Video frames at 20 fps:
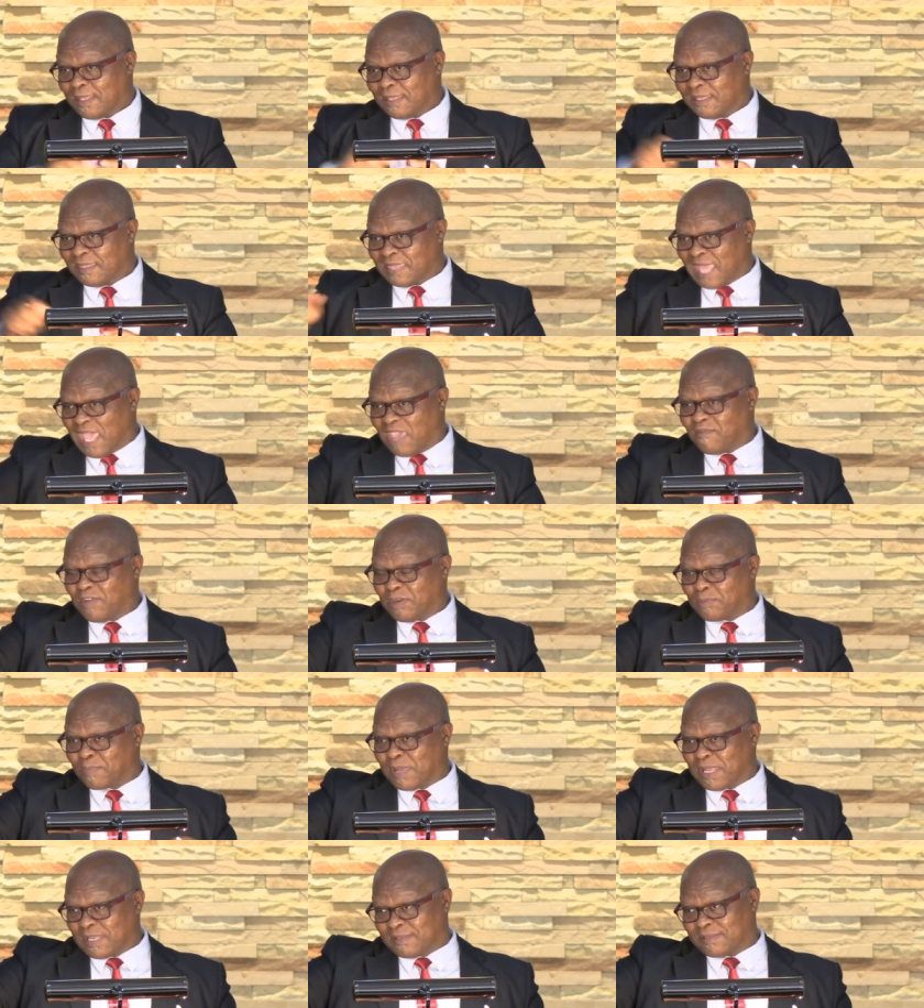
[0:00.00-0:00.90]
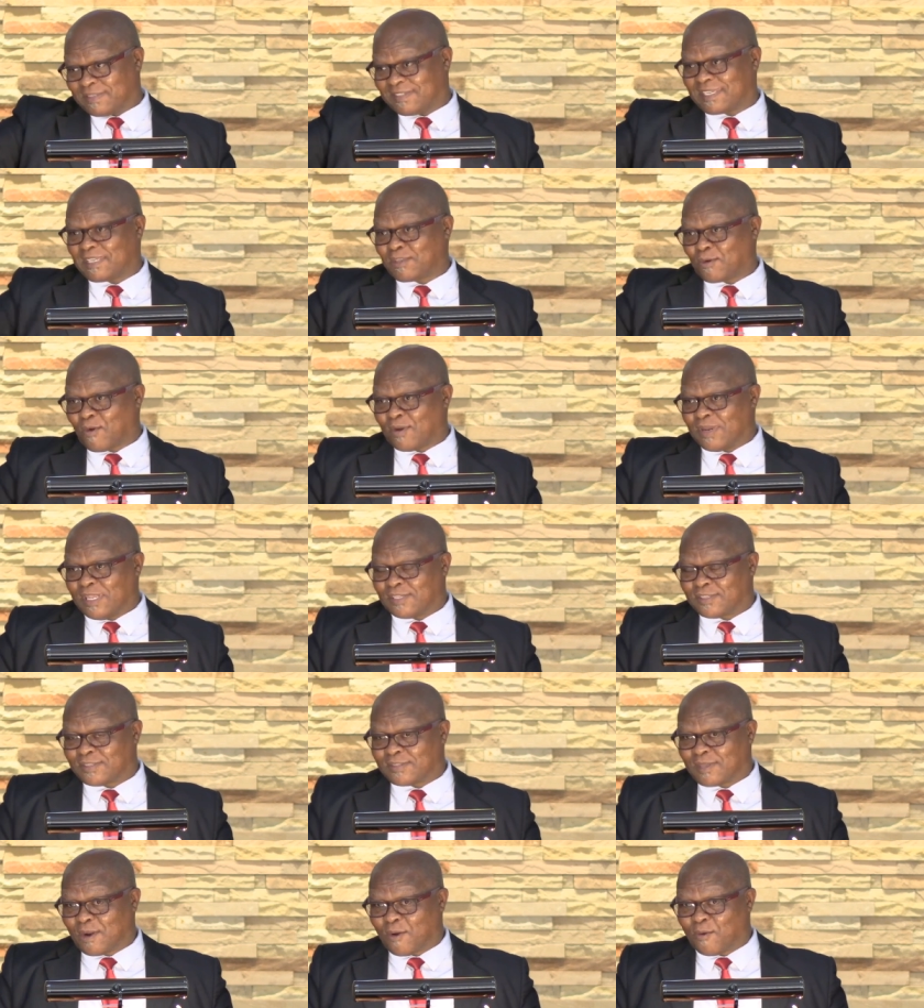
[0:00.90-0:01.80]
David might sit on his
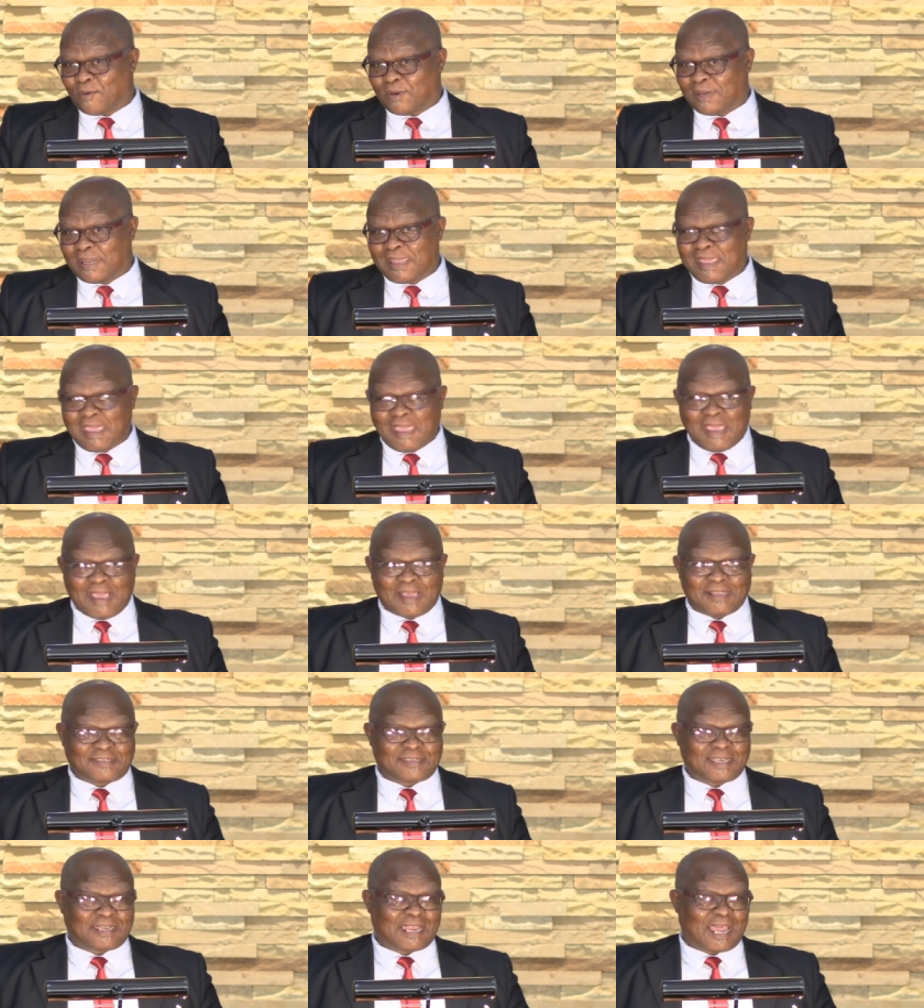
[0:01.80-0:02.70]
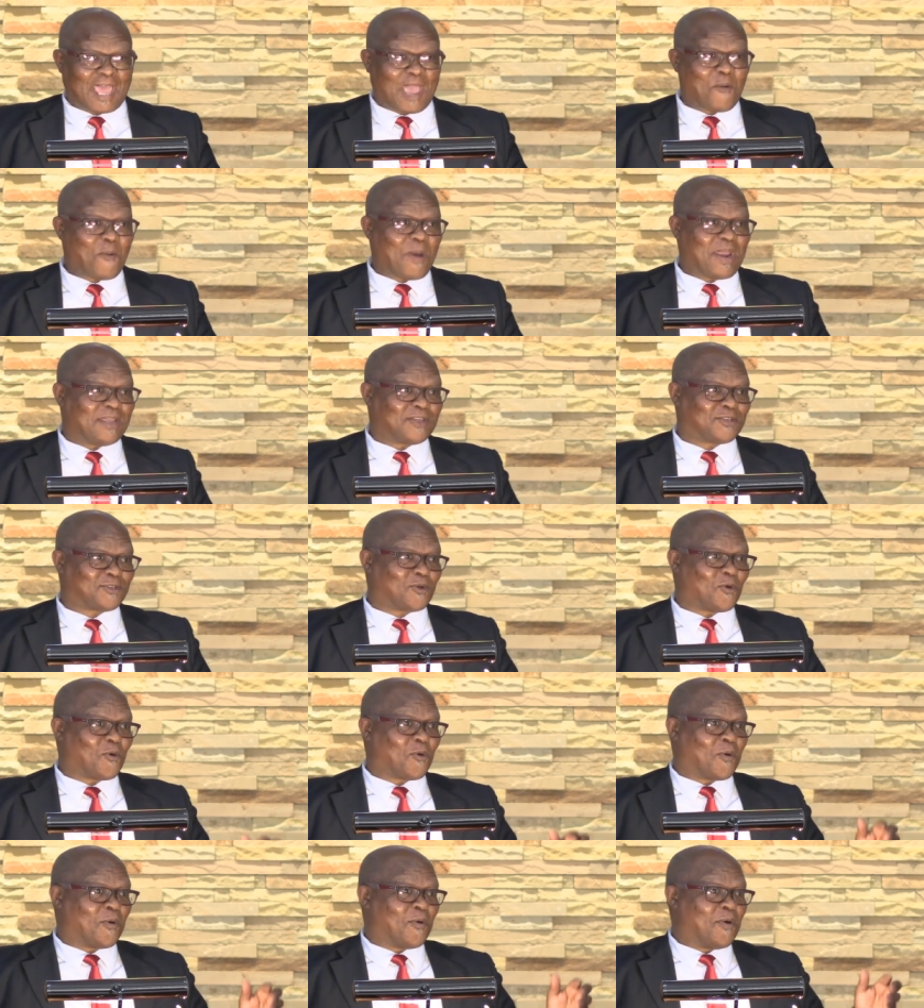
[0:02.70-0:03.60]
throne and say, that I want to
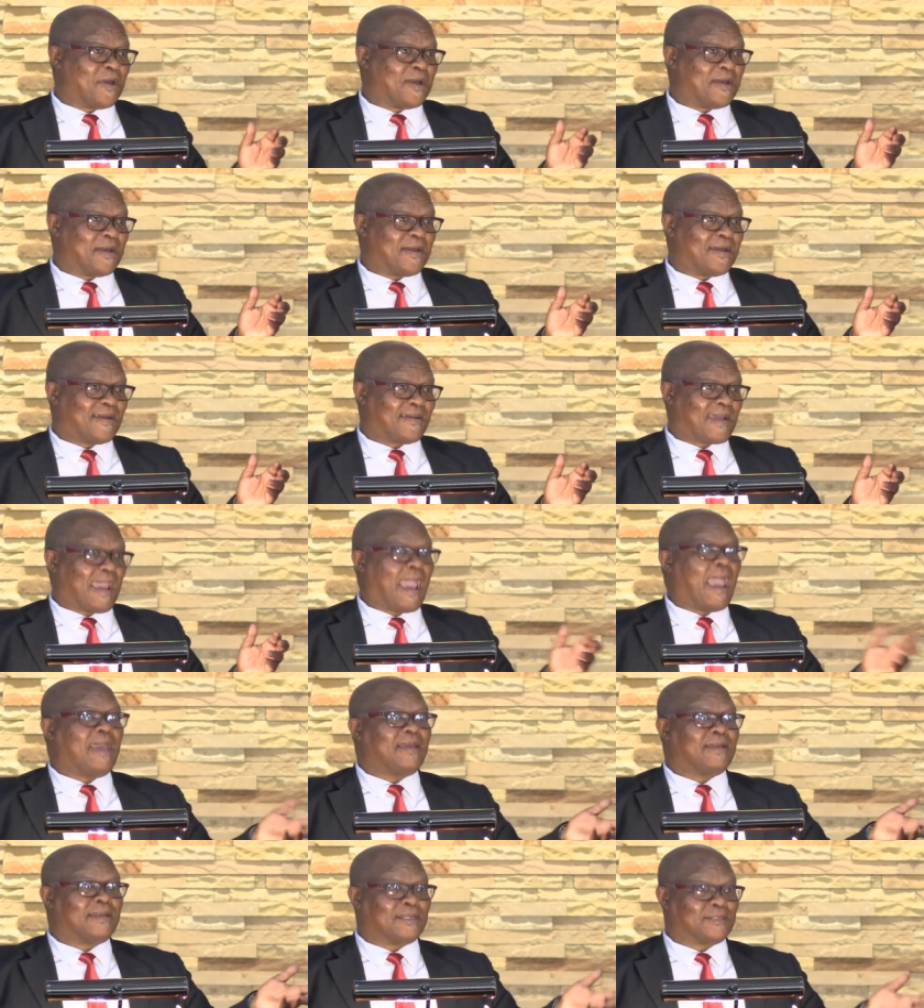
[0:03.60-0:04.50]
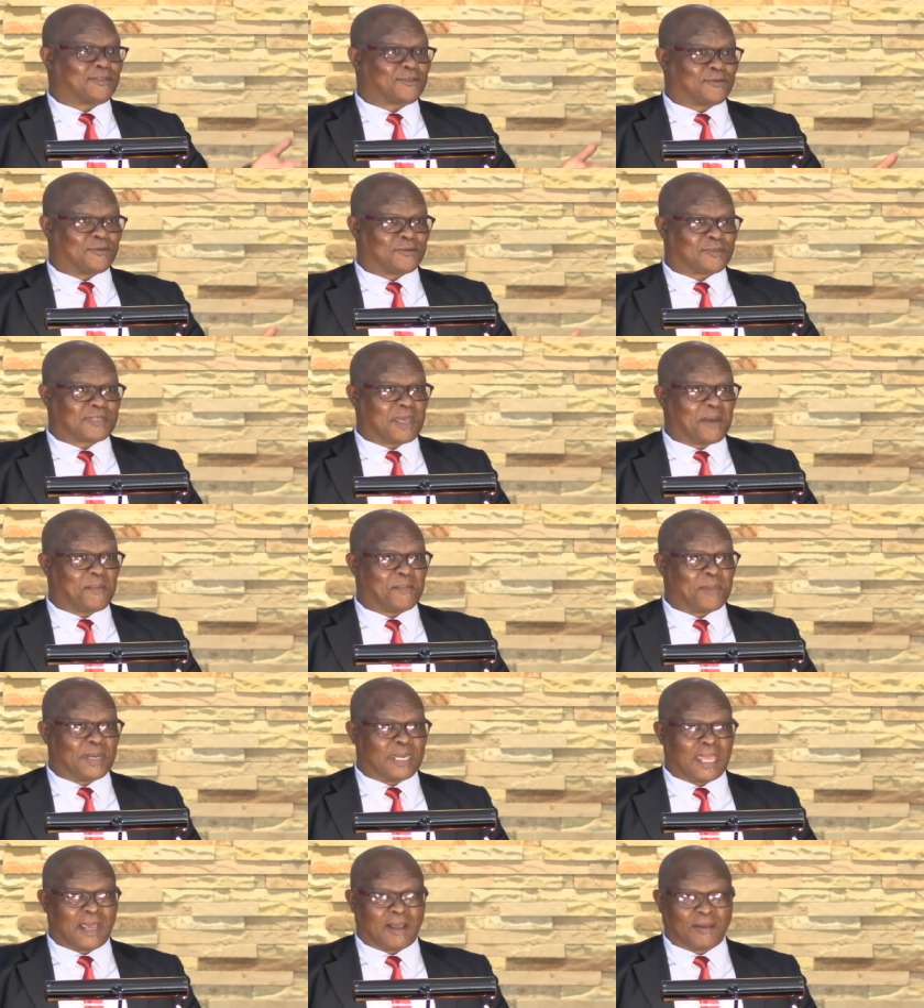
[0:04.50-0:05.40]
show kindness to
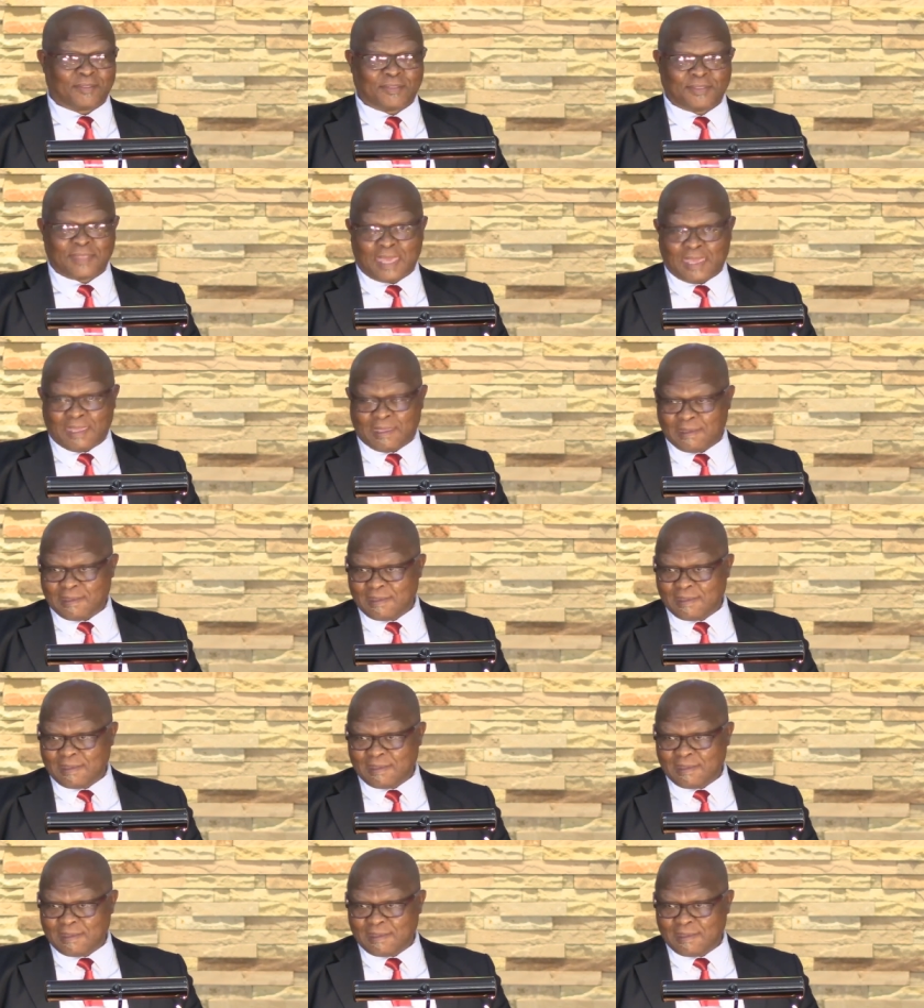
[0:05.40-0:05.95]
somebody out there.